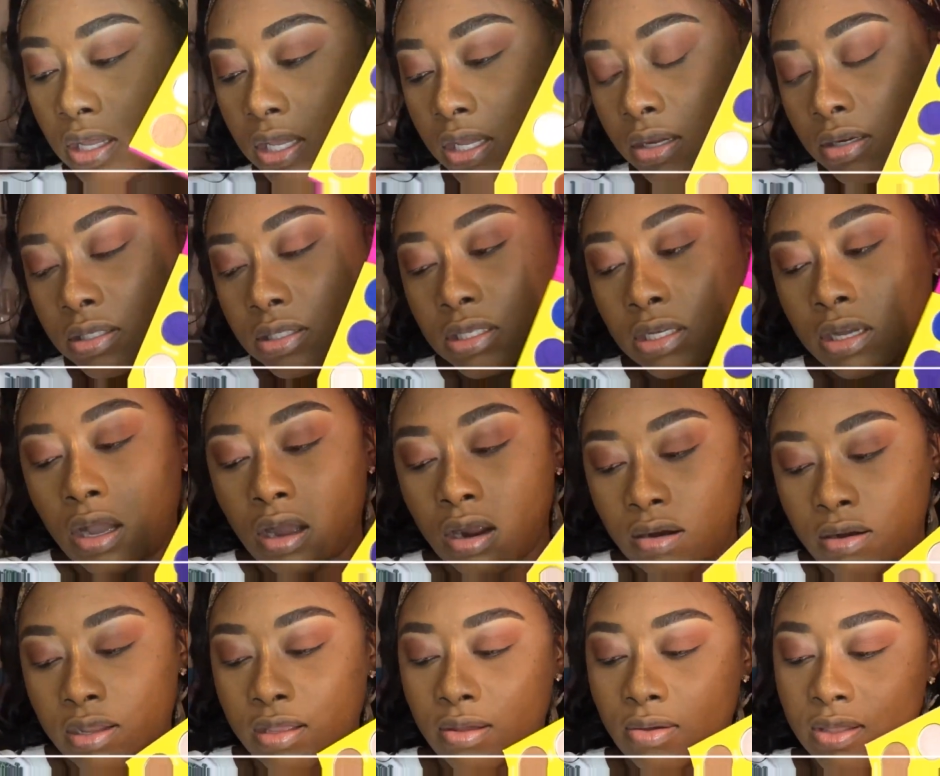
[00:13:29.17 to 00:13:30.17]
here's the
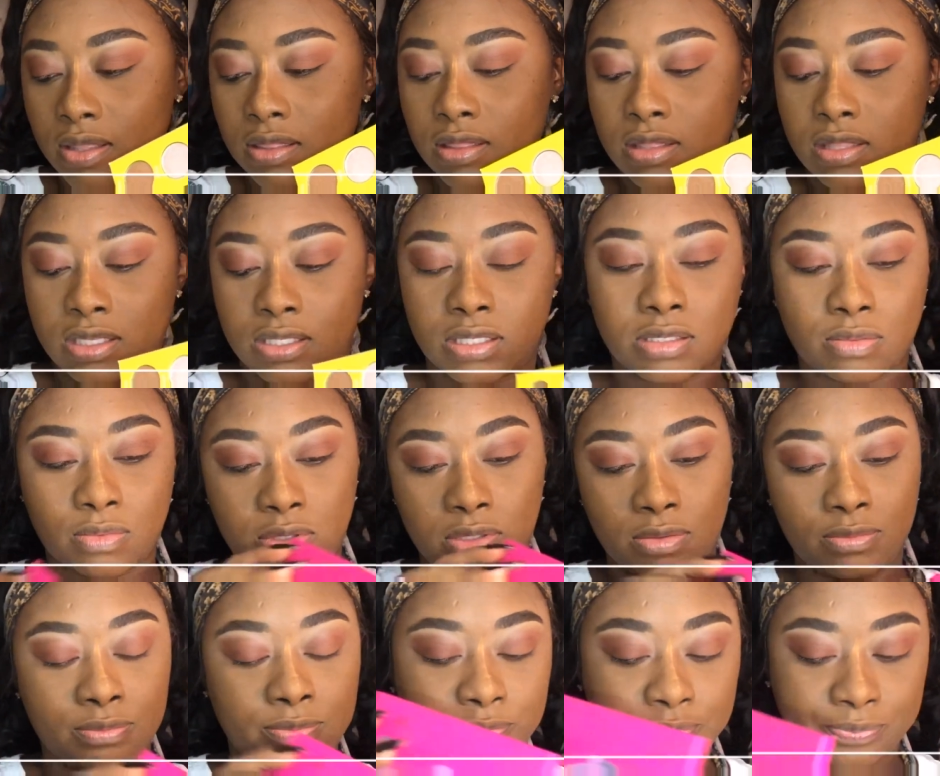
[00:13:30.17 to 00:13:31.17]
Cario in this one,
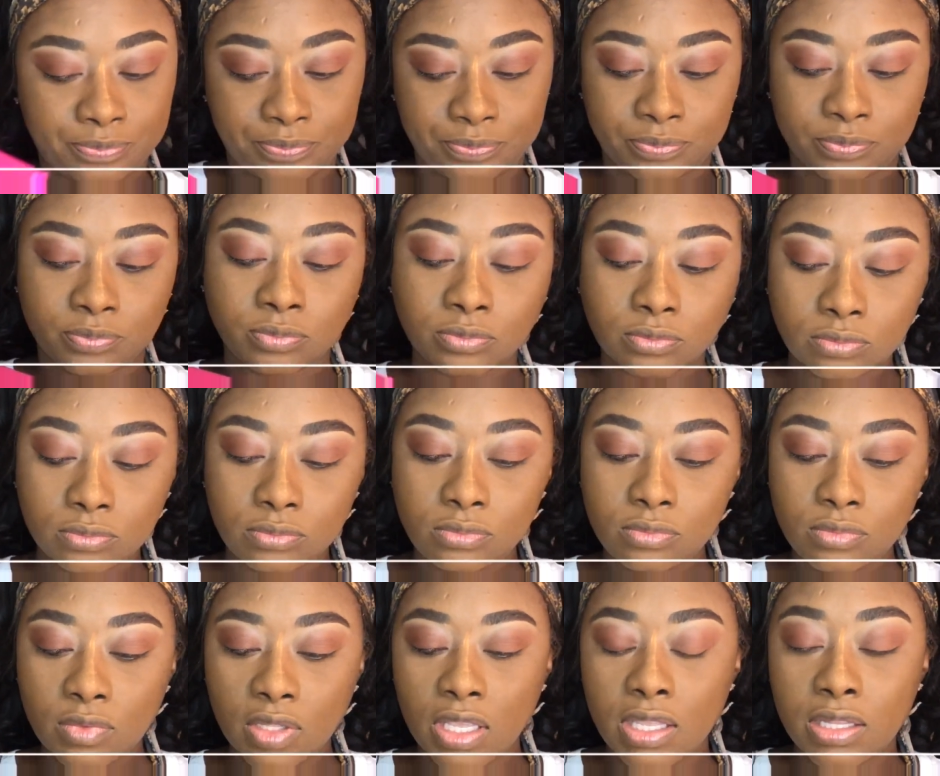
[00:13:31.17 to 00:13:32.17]

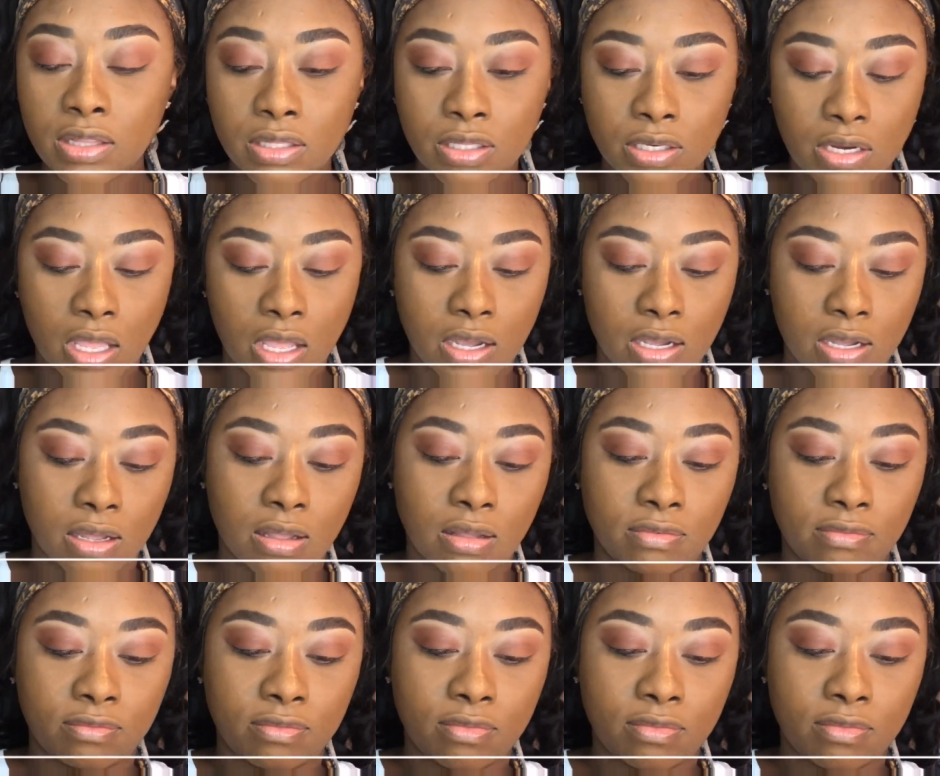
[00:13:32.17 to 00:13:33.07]
in the knockoff.